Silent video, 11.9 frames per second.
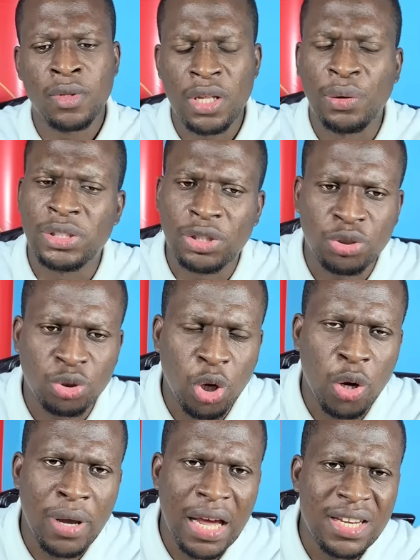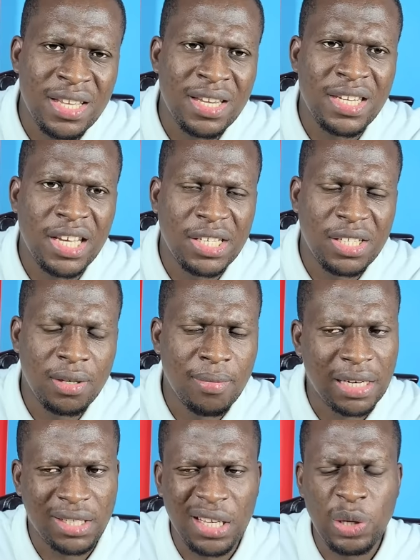There was a story I need here,
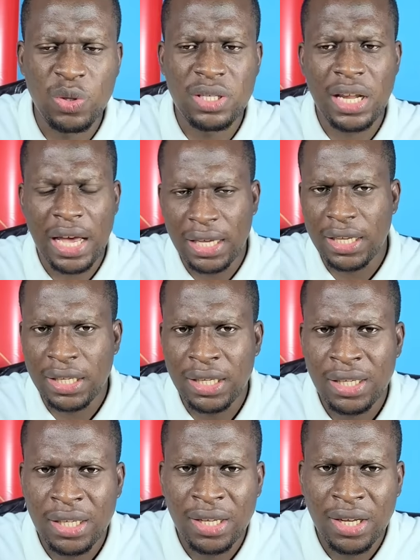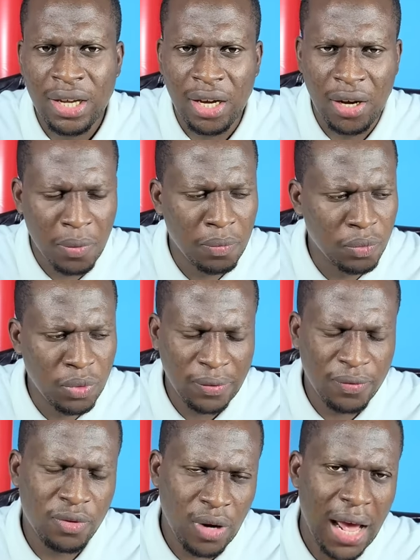but it looks like
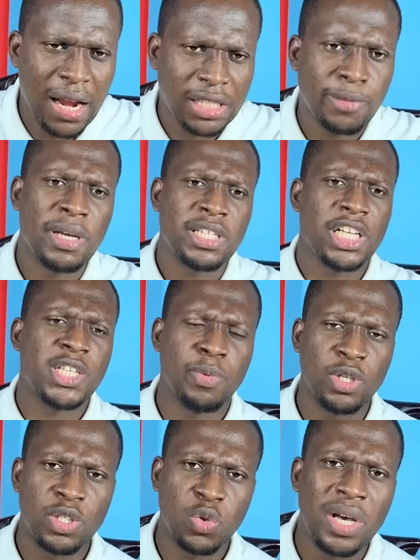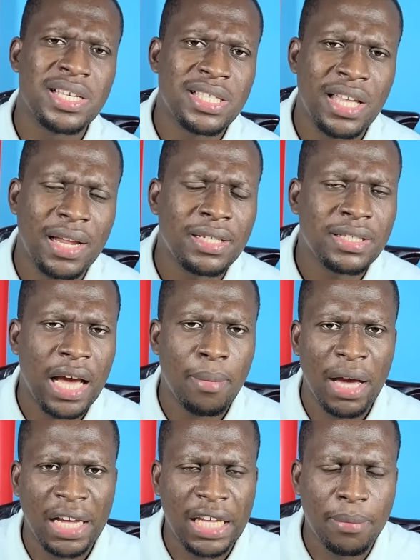we've tried as much as possible to extend time
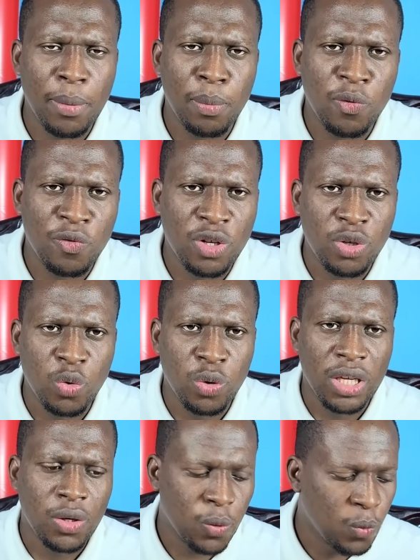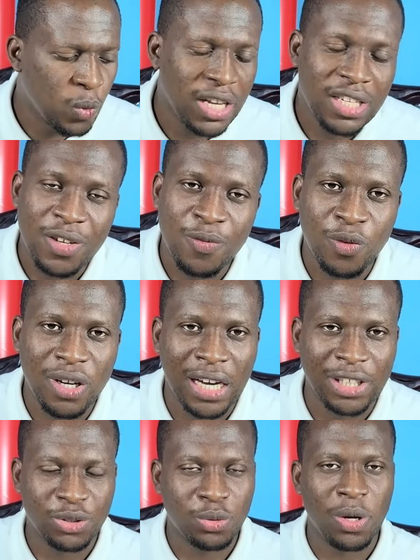and capable video waiting for
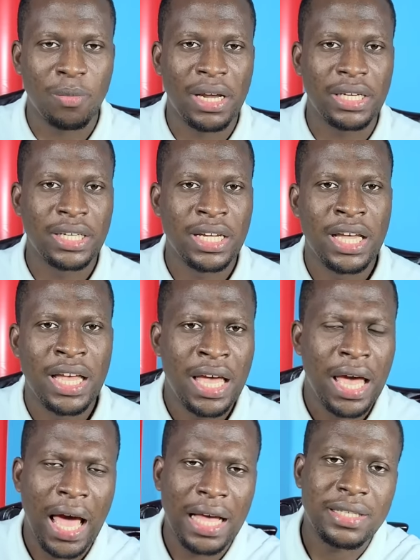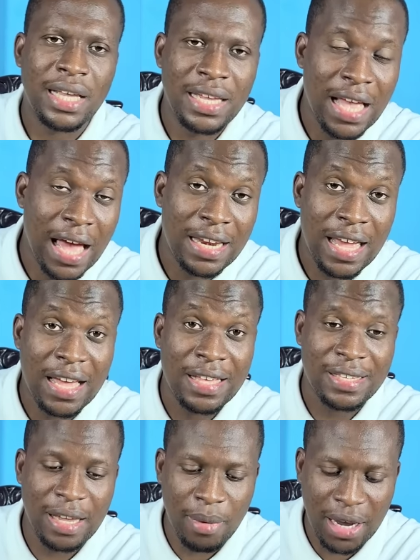that story. But I say Nadia
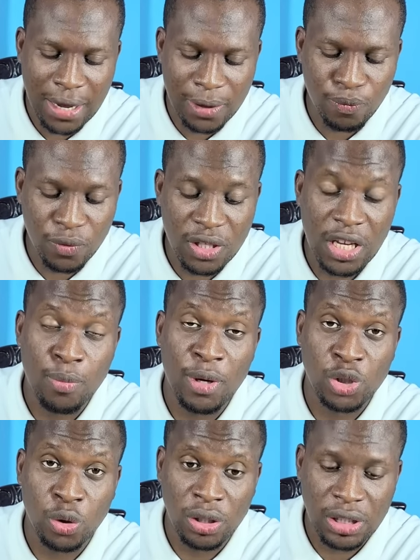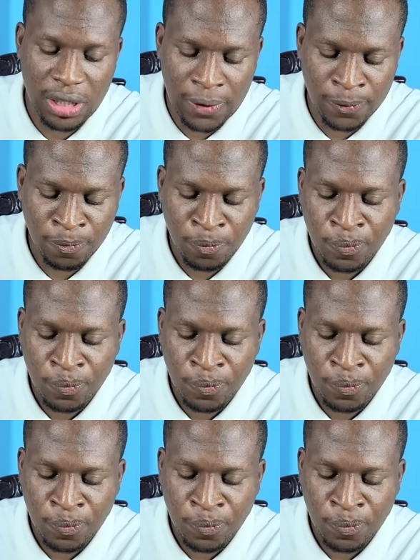and Sabeka, it's a short now.